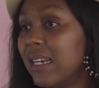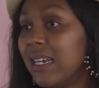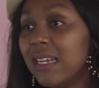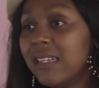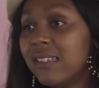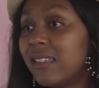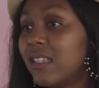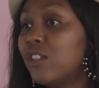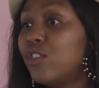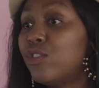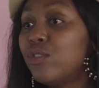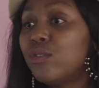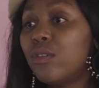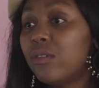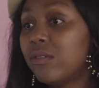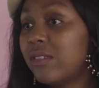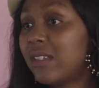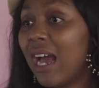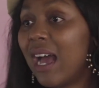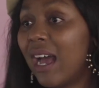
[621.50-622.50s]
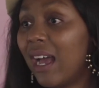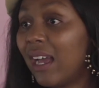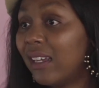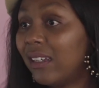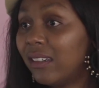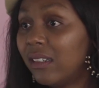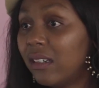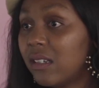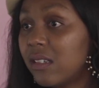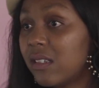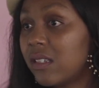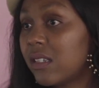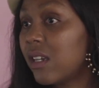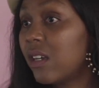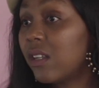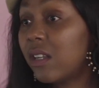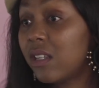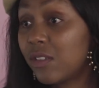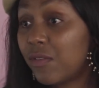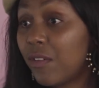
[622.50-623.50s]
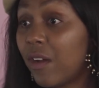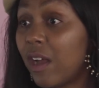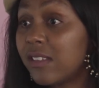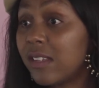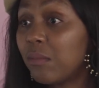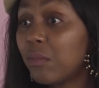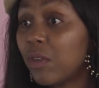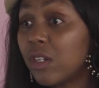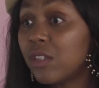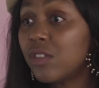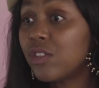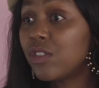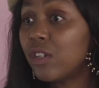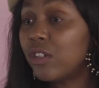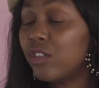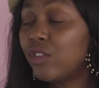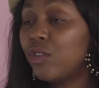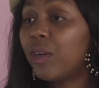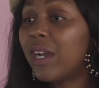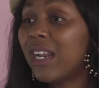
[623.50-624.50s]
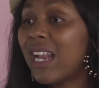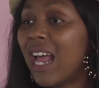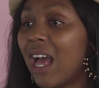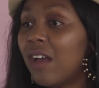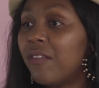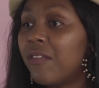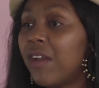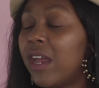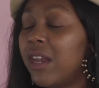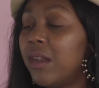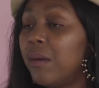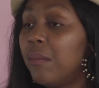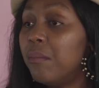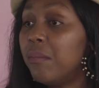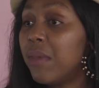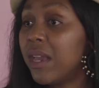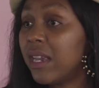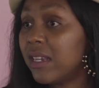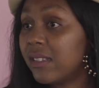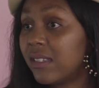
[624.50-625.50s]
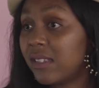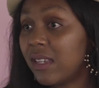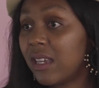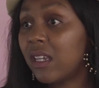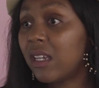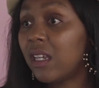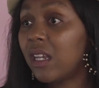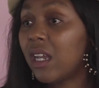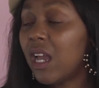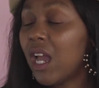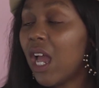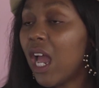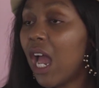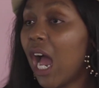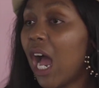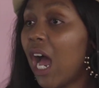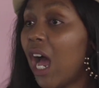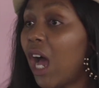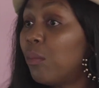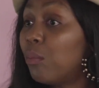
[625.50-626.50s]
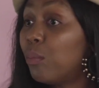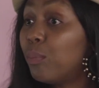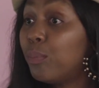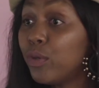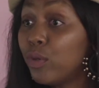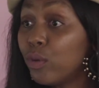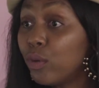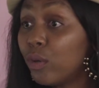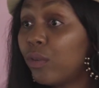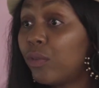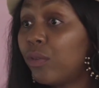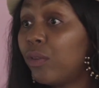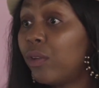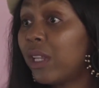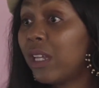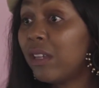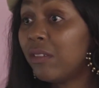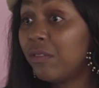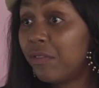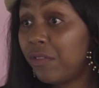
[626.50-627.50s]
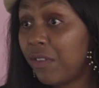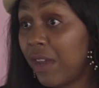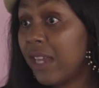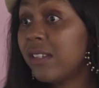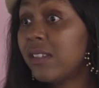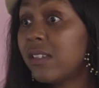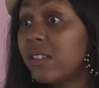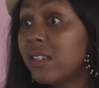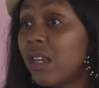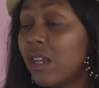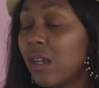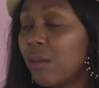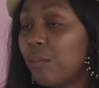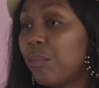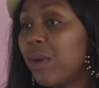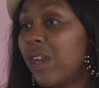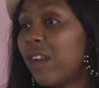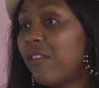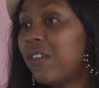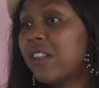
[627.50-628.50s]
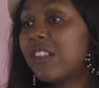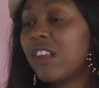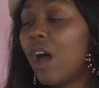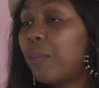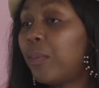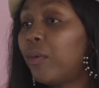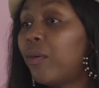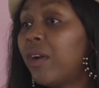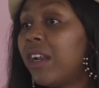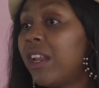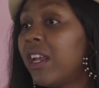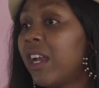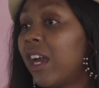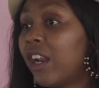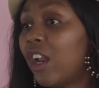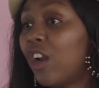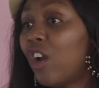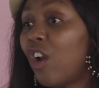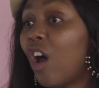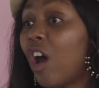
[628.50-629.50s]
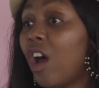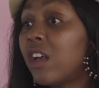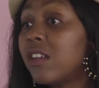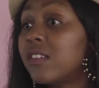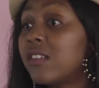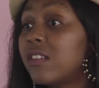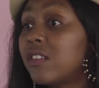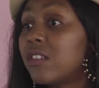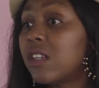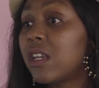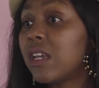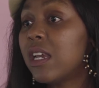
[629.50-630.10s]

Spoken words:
is the do or die skill as far as I'm concerned. You can have an amazing, beautiful event, but if it's operating at a loss,